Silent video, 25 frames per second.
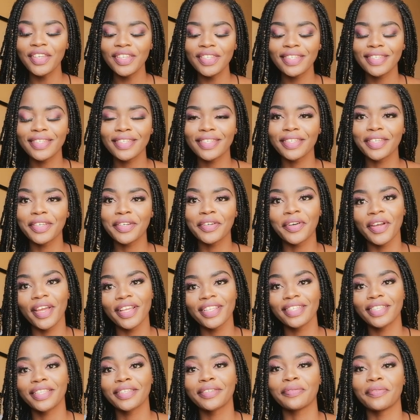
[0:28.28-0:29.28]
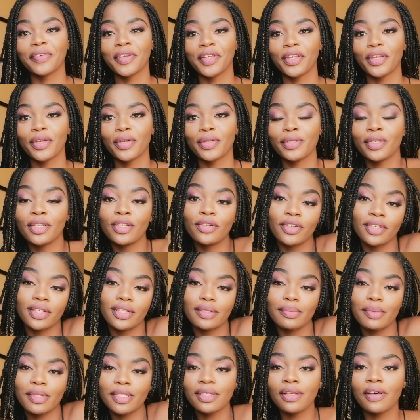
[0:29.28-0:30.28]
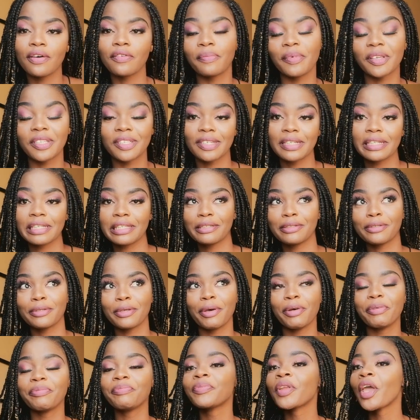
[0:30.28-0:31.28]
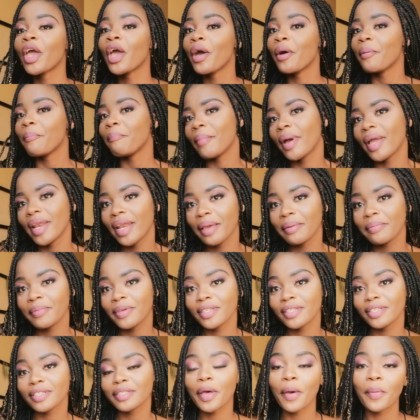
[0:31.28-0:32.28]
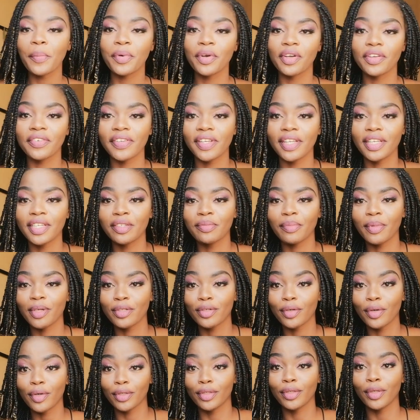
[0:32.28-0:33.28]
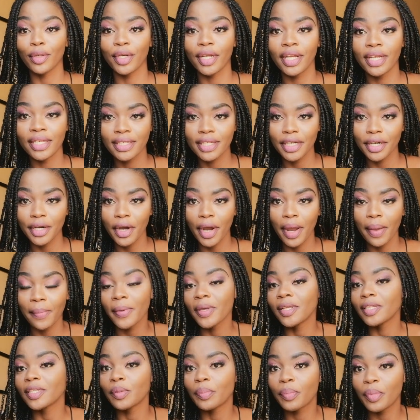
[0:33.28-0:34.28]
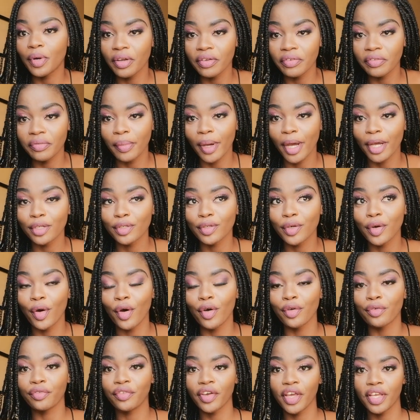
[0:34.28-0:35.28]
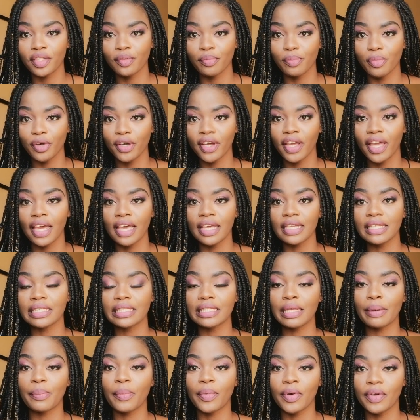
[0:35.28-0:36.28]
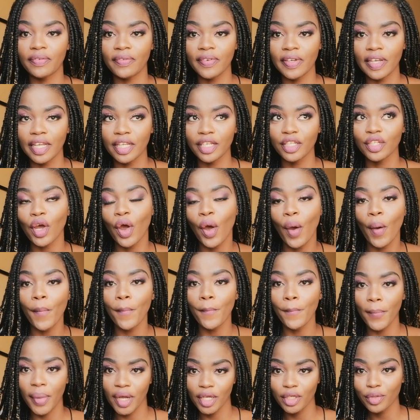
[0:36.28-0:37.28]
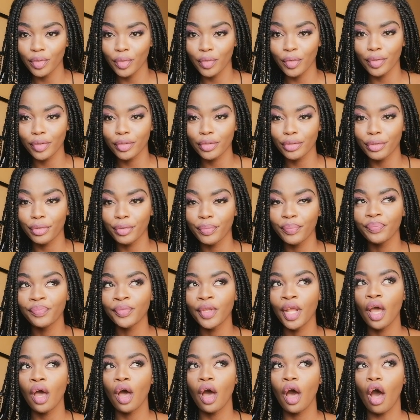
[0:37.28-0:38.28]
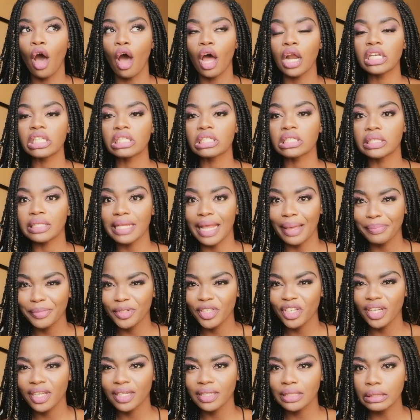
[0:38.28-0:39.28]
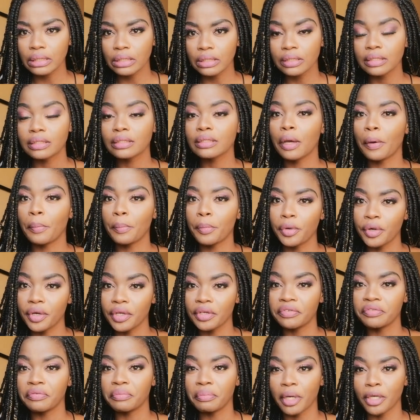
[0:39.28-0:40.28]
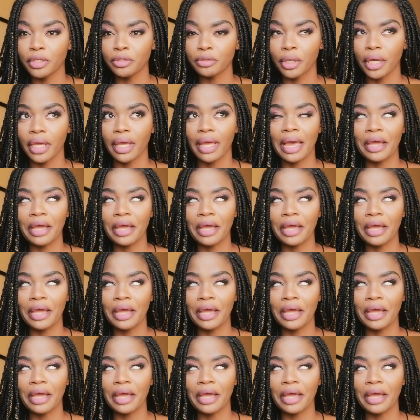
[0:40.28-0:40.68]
I just created this video to introduce myself, basically. So my name is Privilege Machokoto. On Instagram is Priv Macho. On Facebook is Privilege Machokoto. On Snapchat it's Priv Macho.